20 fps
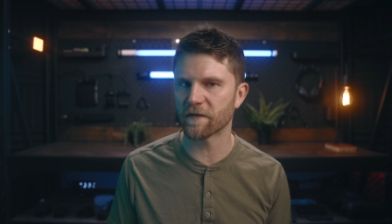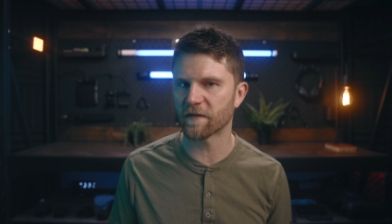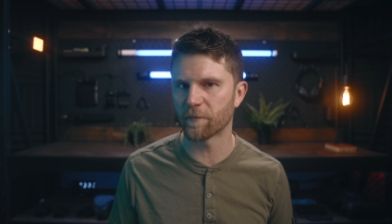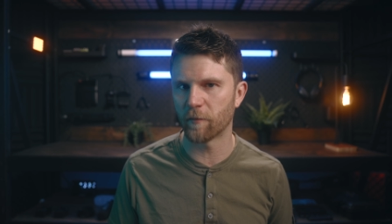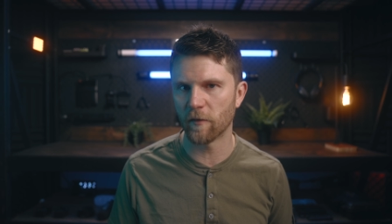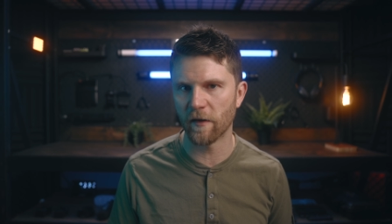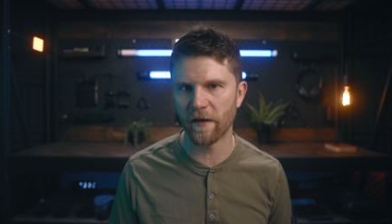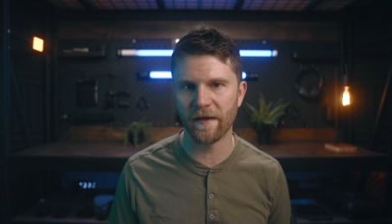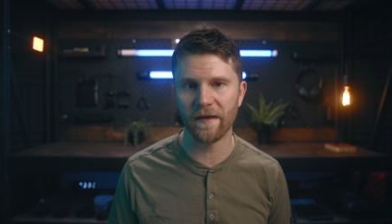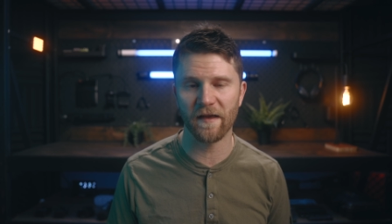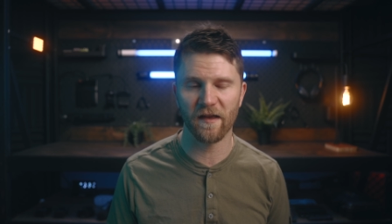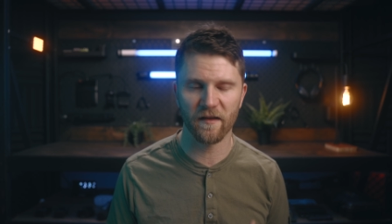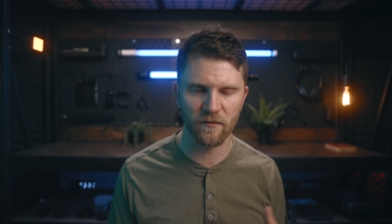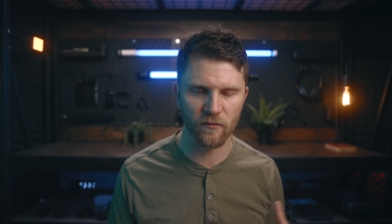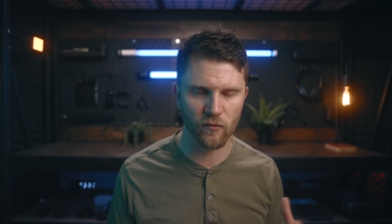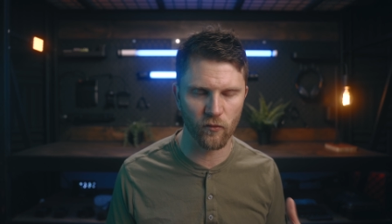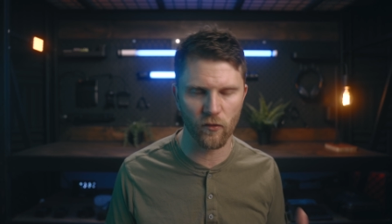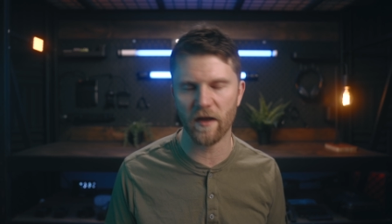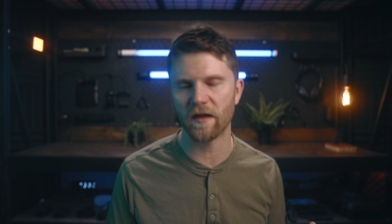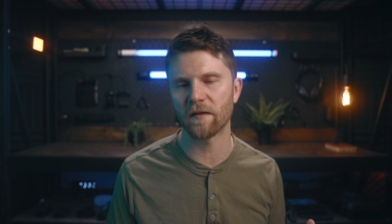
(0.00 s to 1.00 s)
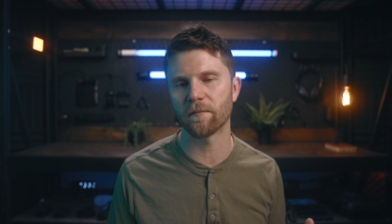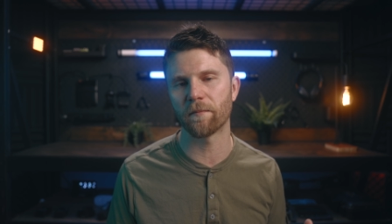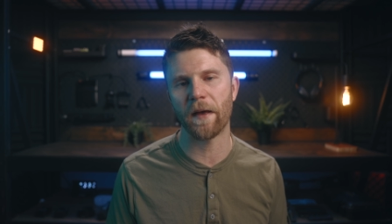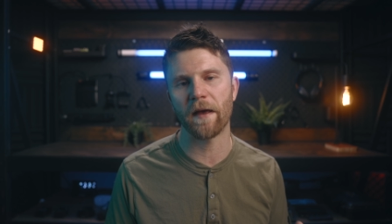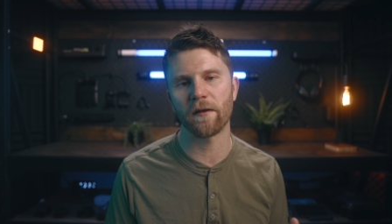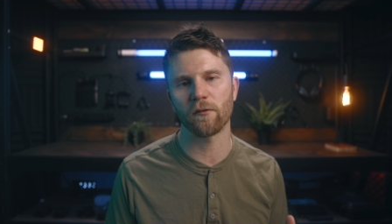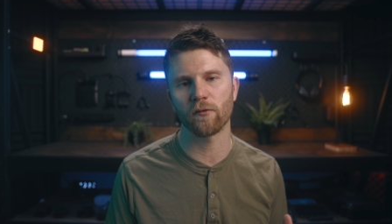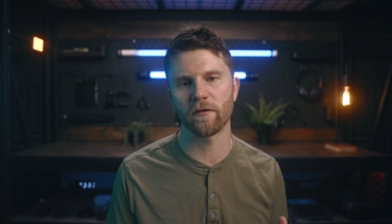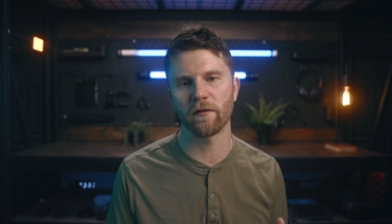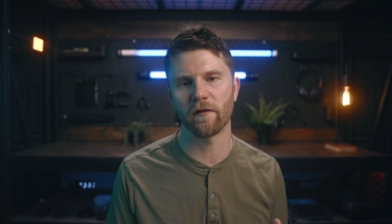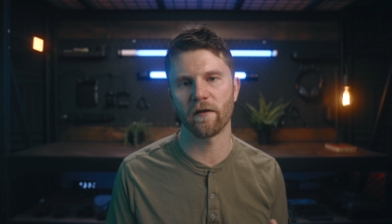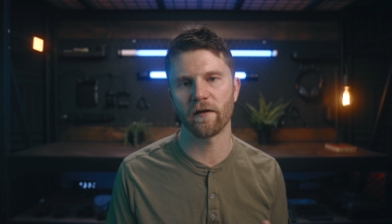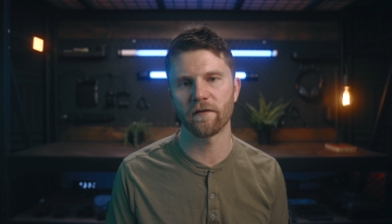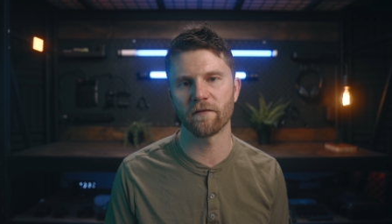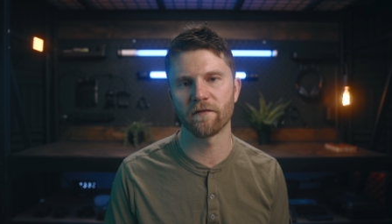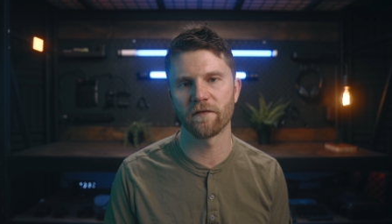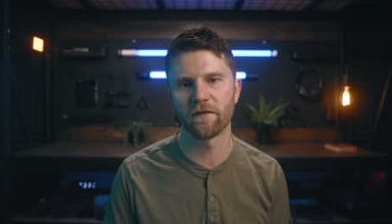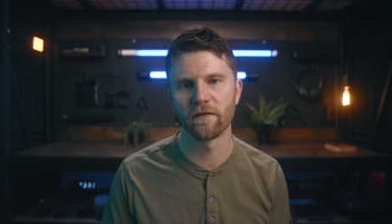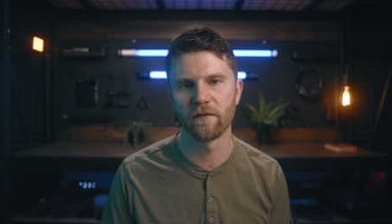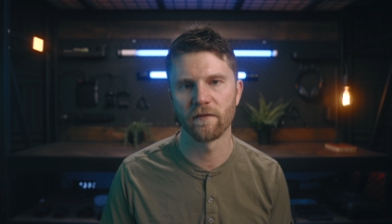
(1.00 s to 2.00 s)
display and great battery
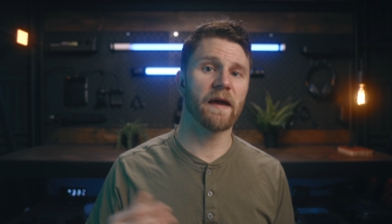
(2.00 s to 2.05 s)
life.